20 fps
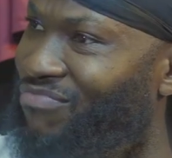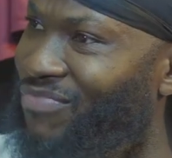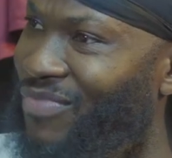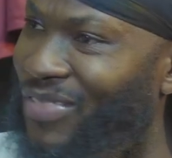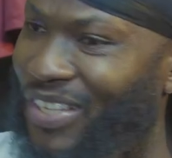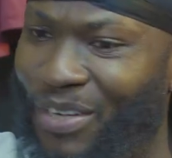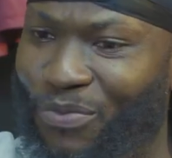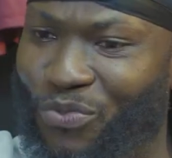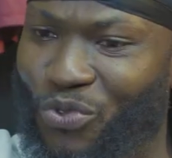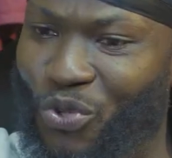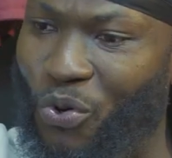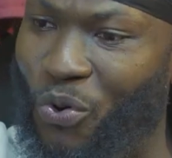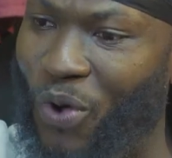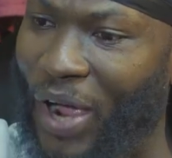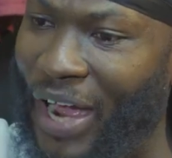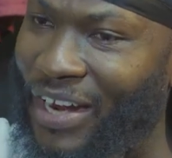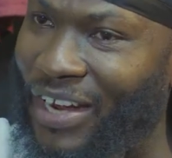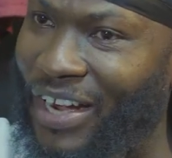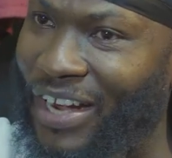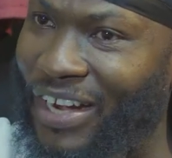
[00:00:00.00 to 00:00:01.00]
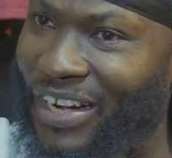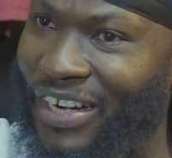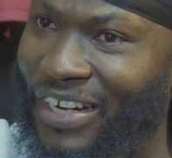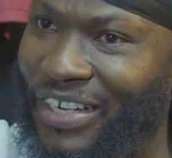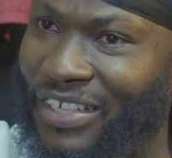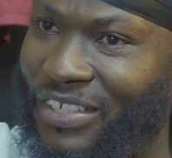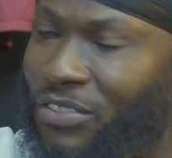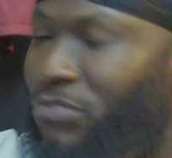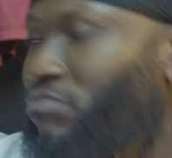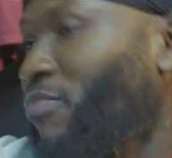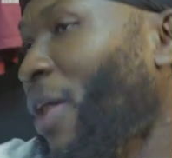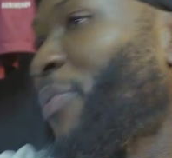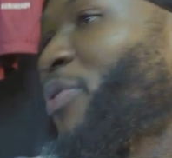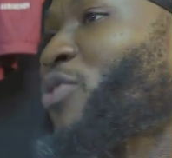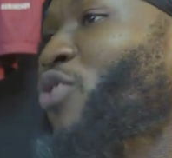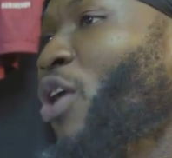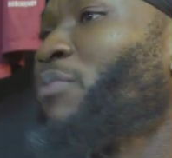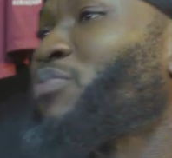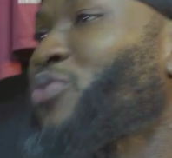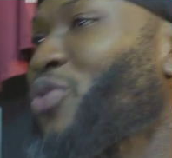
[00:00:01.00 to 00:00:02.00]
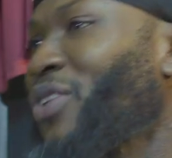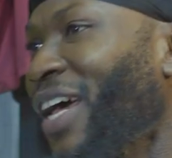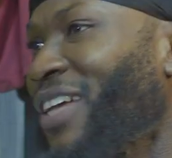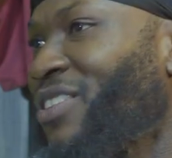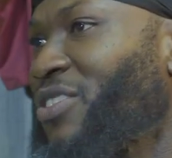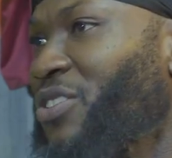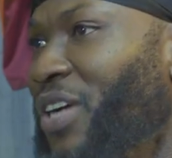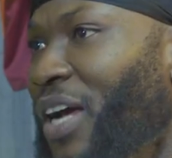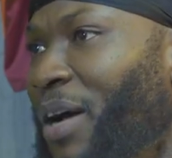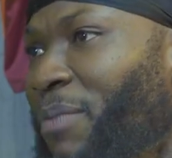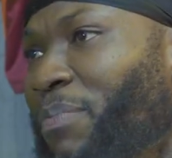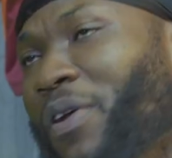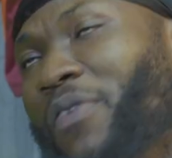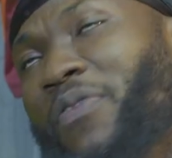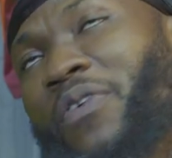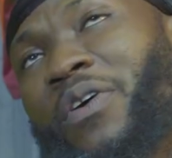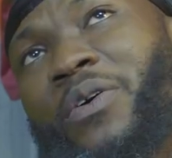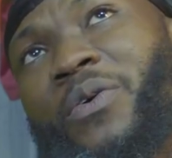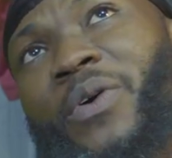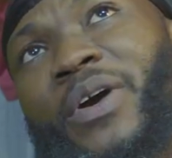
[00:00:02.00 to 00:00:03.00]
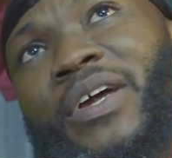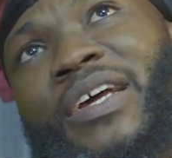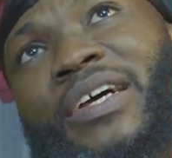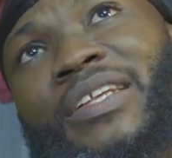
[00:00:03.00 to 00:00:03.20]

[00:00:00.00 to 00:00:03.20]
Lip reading: to maybe come to Nigeria and play for Akwa United.